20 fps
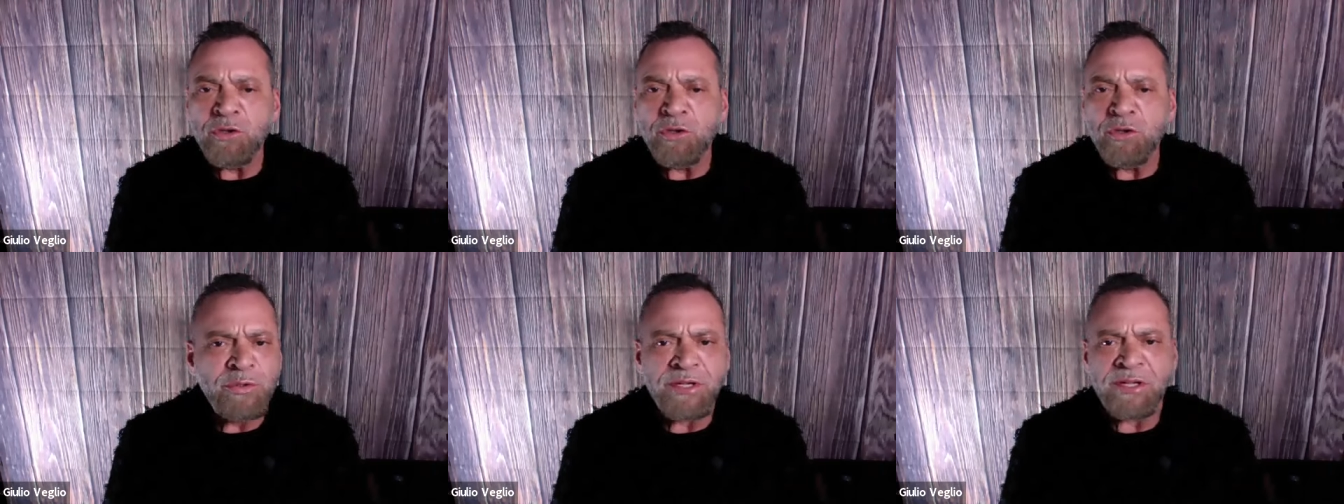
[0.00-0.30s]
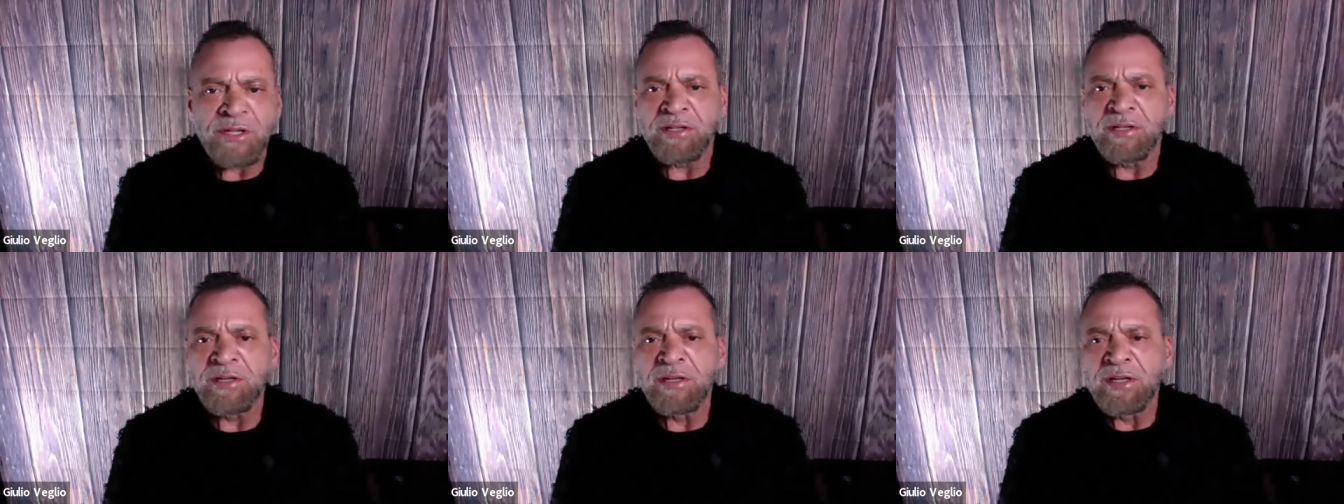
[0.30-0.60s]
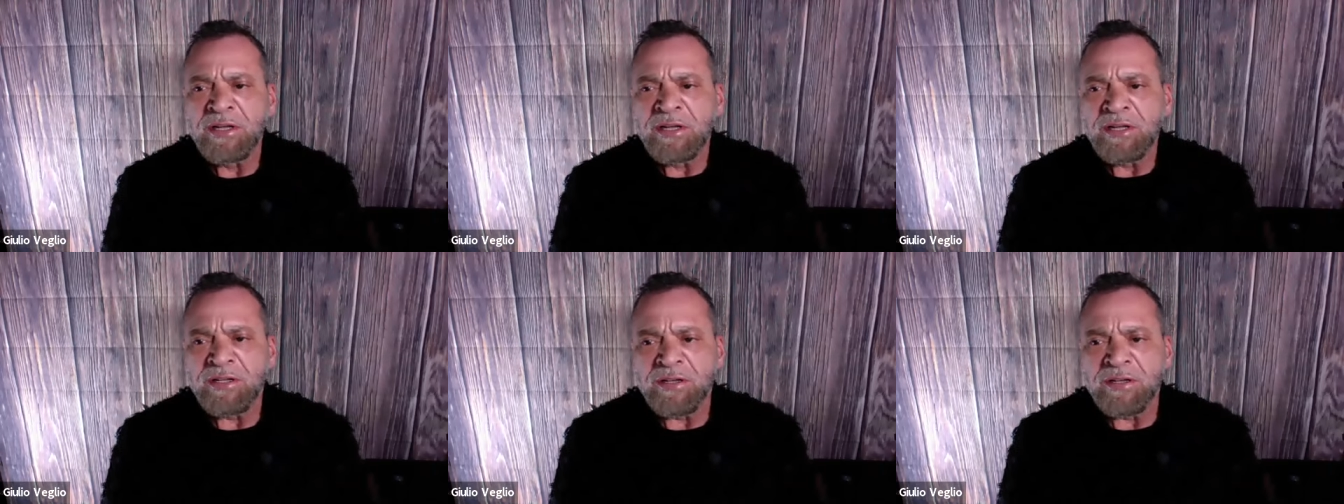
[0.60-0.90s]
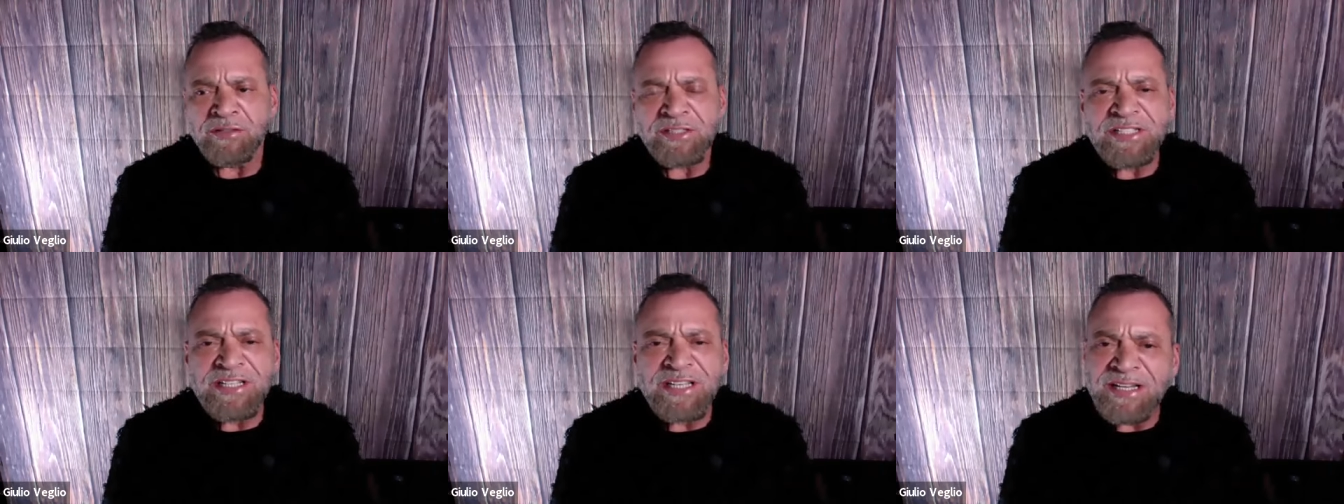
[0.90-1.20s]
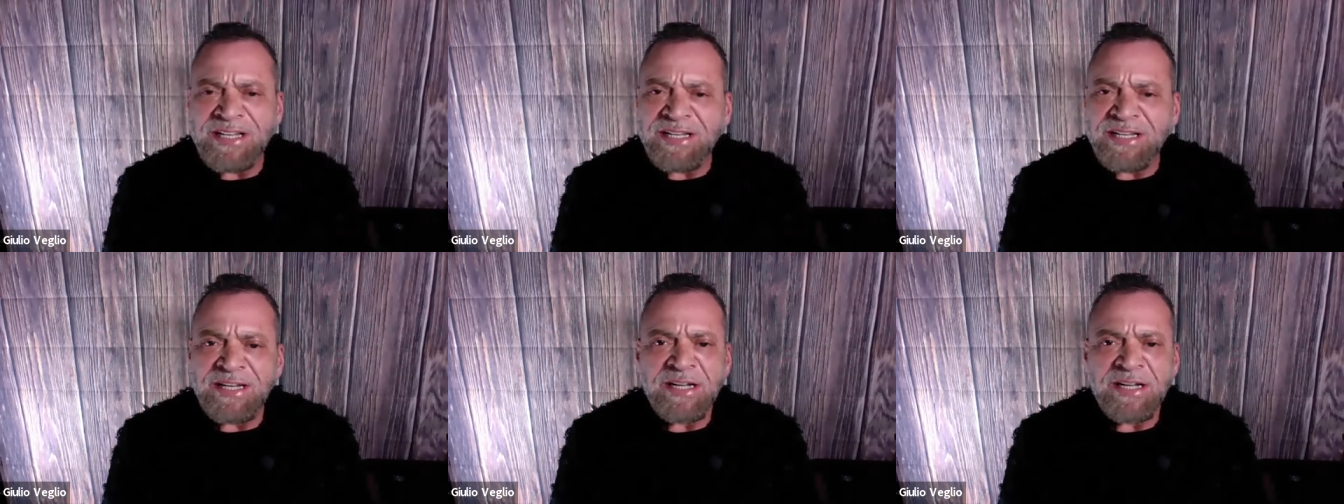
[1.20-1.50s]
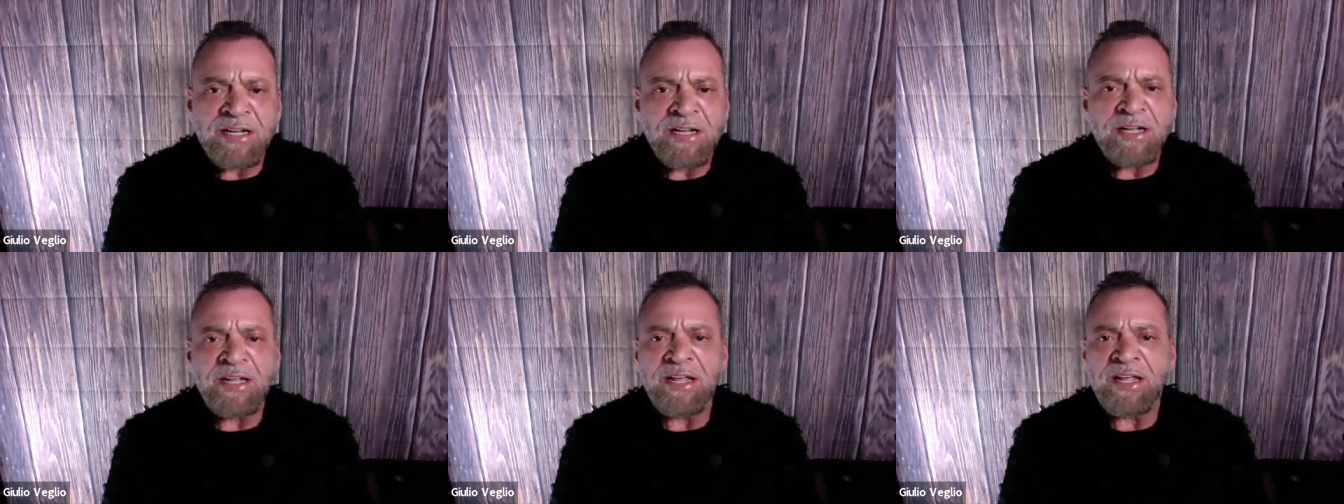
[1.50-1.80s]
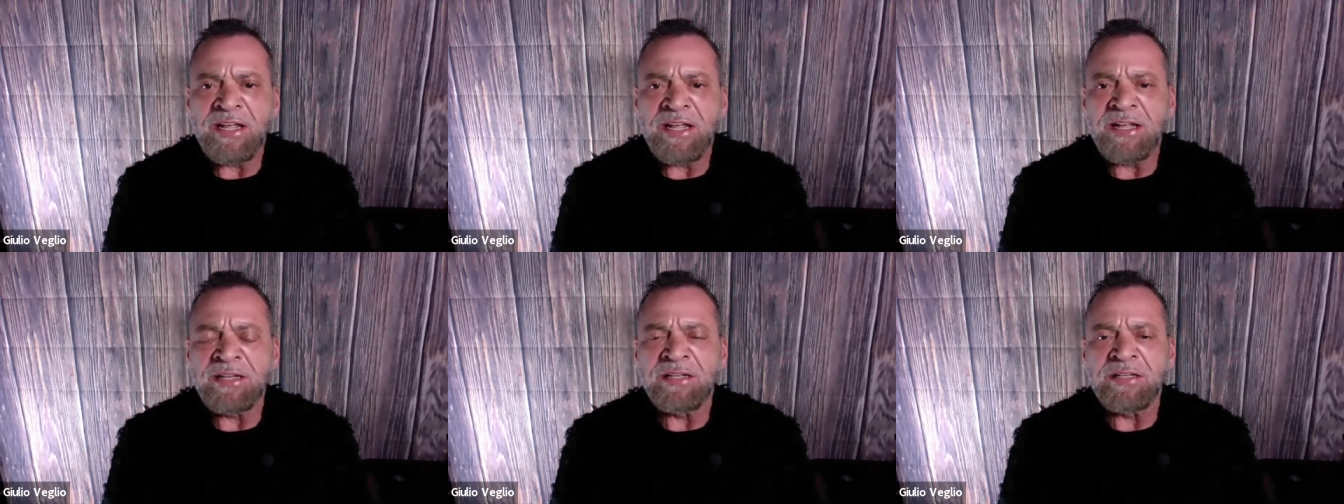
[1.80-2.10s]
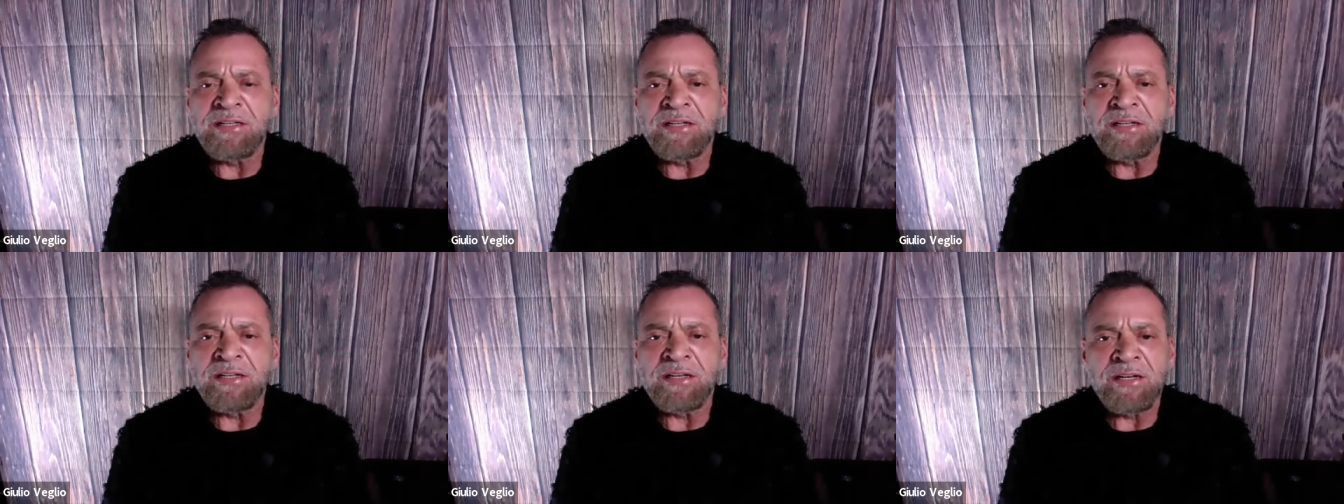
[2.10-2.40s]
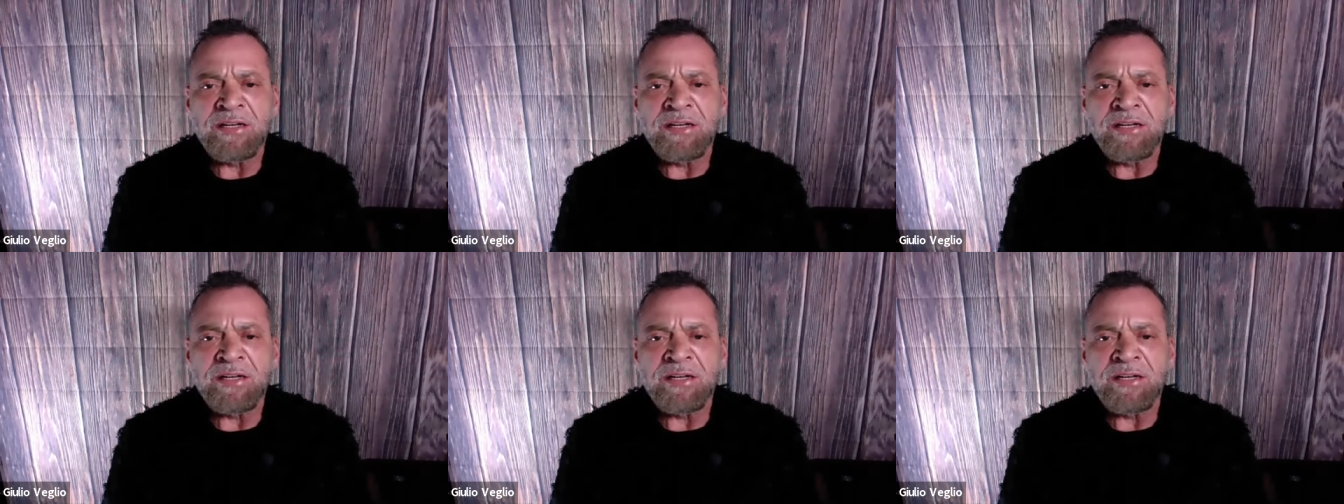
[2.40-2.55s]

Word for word: Luke and you know Tina and